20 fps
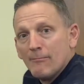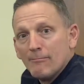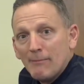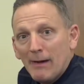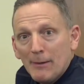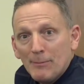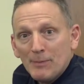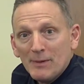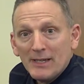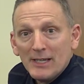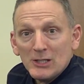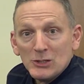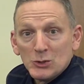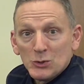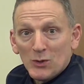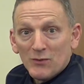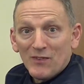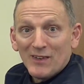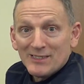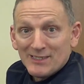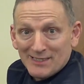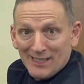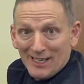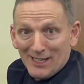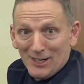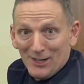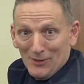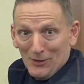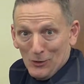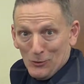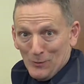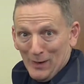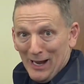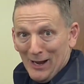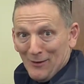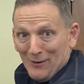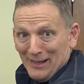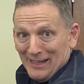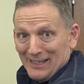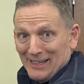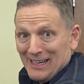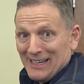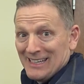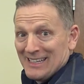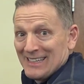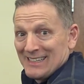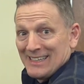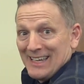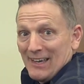Might be easier if I set it on the ground and